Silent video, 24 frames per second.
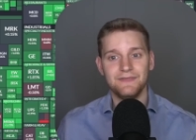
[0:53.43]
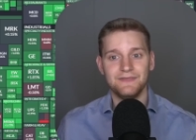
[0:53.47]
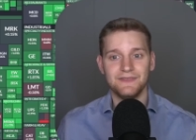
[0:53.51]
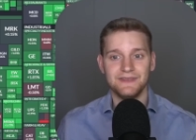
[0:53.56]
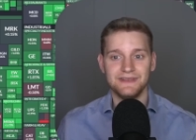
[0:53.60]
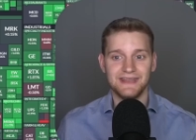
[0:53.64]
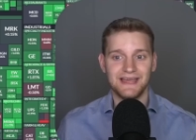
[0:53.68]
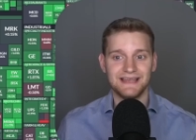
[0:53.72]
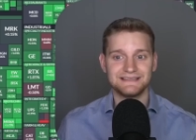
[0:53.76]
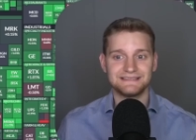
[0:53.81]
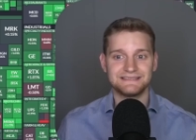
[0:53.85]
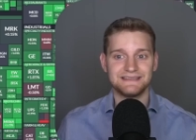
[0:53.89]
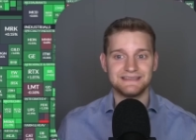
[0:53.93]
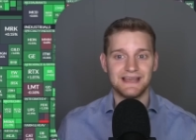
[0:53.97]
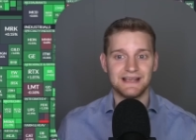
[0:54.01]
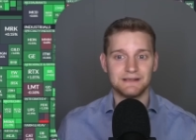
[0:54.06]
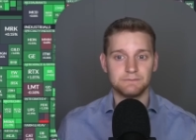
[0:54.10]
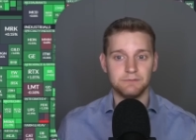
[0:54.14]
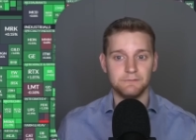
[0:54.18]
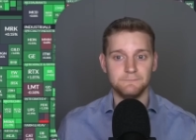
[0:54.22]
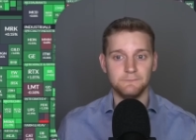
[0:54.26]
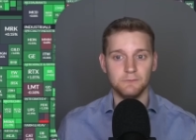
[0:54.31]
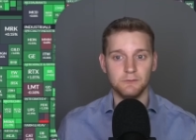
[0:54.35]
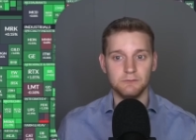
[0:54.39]
the
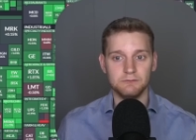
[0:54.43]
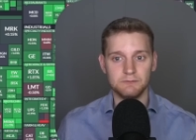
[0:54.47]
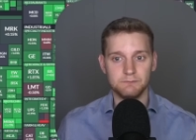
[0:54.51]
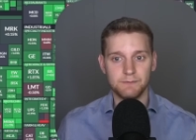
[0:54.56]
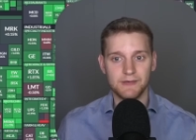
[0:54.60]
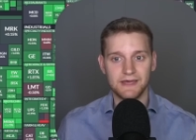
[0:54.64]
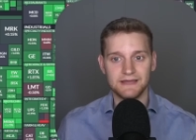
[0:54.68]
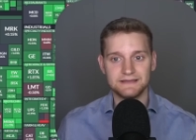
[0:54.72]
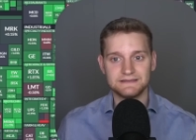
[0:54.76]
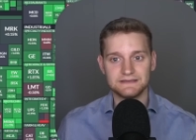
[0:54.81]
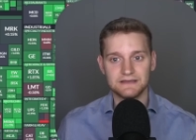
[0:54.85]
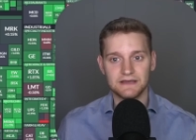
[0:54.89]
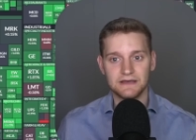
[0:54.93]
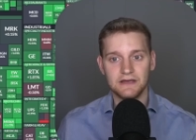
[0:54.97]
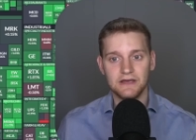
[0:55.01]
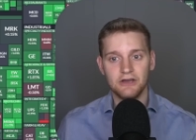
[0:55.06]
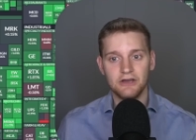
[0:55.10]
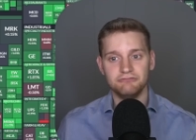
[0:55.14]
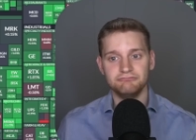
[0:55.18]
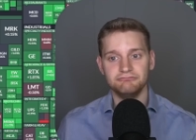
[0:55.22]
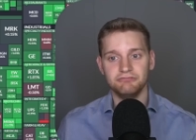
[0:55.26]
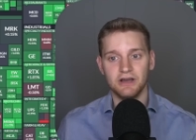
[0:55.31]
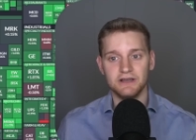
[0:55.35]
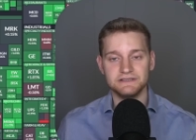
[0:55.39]
Nasdaq performed better,
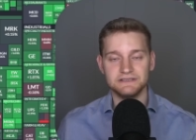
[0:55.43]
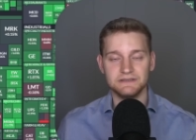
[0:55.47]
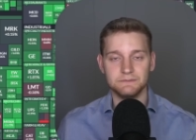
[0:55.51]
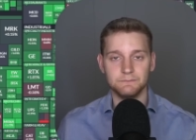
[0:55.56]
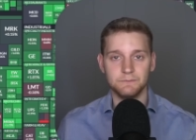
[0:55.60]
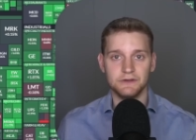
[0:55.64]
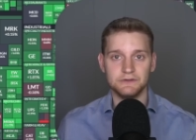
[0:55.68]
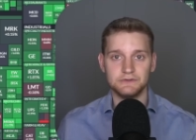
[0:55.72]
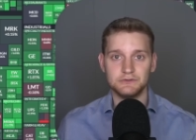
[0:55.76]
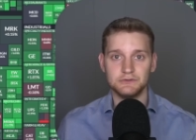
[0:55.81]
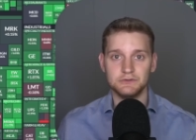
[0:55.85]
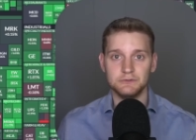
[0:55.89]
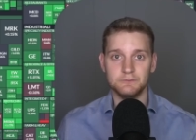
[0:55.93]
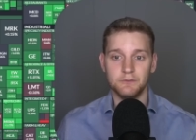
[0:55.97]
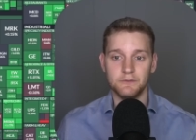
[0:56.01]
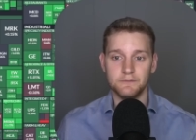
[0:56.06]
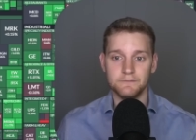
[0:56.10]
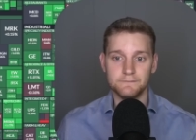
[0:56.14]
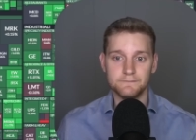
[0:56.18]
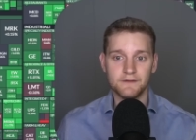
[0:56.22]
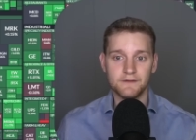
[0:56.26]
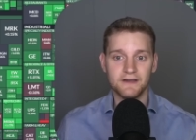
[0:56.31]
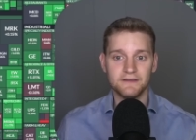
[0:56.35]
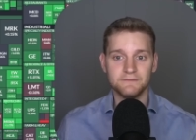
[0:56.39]
rising by
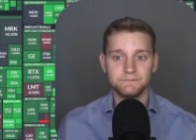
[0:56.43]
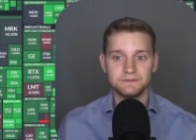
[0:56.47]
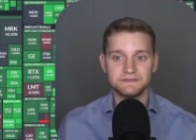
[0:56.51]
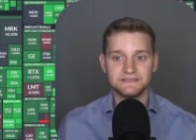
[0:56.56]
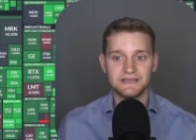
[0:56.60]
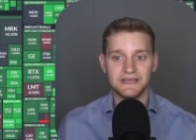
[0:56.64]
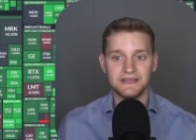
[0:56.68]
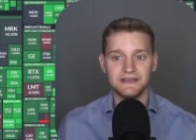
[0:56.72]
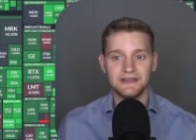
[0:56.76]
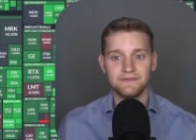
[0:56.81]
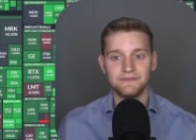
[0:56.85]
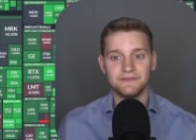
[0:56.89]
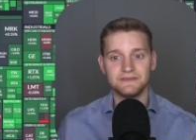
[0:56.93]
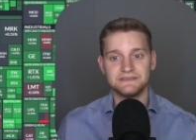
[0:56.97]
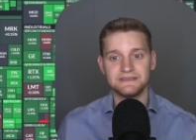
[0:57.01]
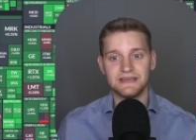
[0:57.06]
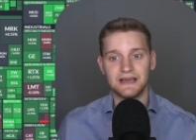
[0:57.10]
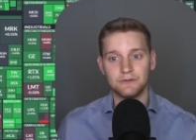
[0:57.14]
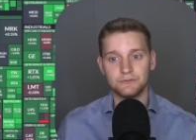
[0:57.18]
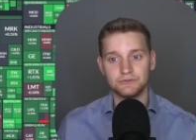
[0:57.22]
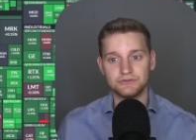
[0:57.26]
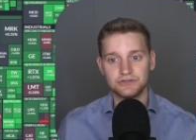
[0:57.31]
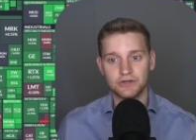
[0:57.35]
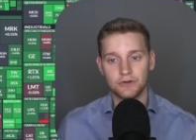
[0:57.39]
2.5%, and the
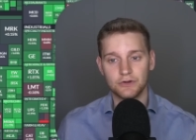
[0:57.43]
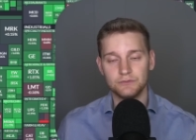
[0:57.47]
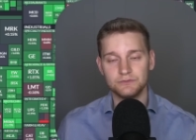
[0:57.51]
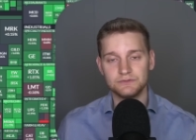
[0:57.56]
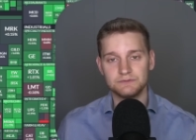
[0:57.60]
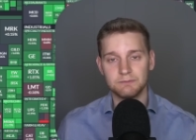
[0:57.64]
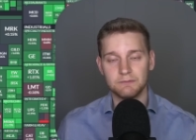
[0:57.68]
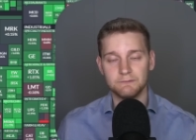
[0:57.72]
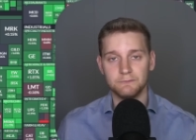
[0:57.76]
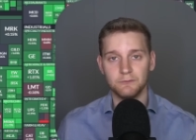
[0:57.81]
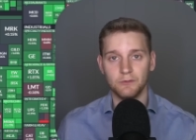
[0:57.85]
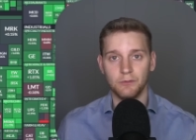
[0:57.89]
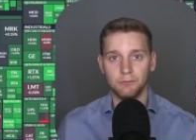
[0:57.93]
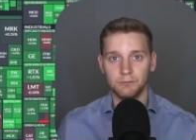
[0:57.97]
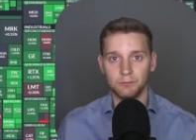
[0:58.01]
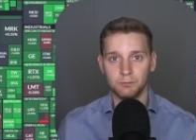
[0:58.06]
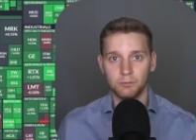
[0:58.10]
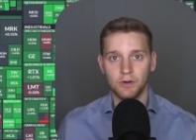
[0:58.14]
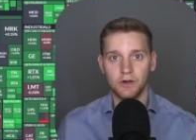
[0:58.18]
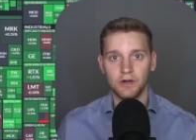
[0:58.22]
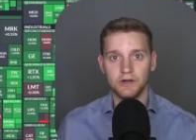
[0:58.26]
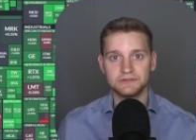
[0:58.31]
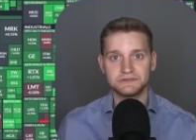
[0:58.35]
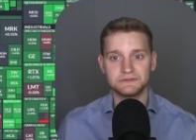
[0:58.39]
Dow Jones performed
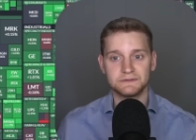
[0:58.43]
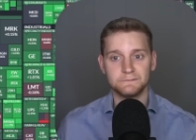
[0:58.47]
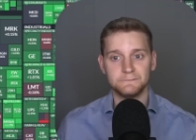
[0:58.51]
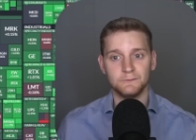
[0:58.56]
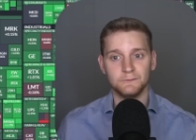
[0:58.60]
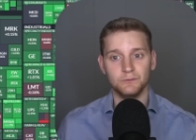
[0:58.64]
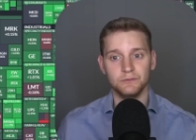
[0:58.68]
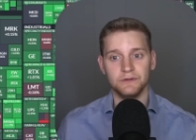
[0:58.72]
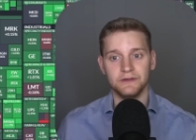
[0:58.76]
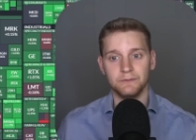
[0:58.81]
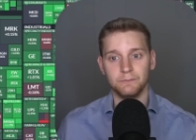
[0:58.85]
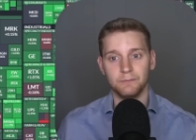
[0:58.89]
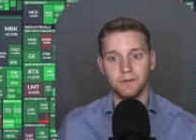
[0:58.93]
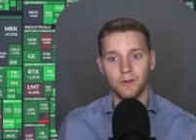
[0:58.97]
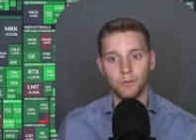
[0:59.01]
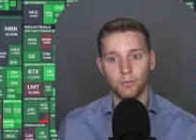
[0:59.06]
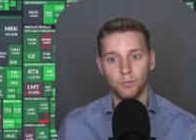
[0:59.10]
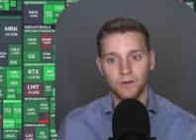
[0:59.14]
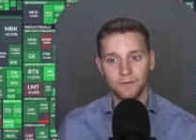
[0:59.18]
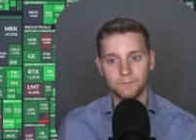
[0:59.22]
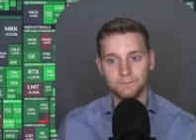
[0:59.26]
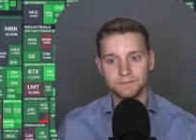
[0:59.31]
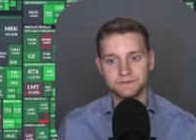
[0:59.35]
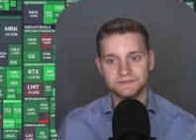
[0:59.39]
worse, falling by
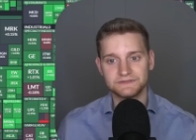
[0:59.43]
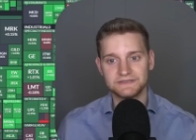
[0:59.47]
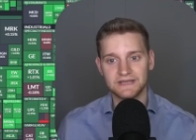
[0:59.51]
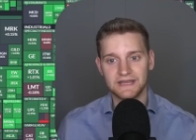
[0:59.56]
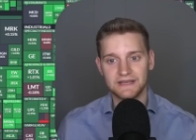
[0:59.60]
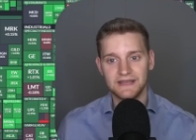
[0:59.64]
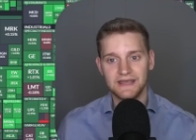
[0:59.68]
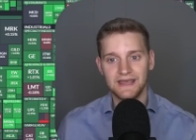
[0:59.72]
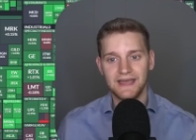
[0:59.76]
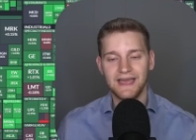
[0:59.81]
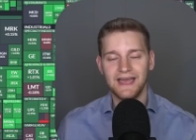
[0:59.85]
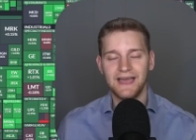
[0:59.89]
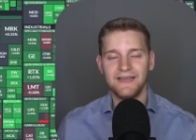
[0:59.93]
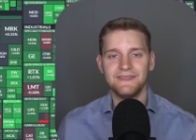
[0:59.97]
1%,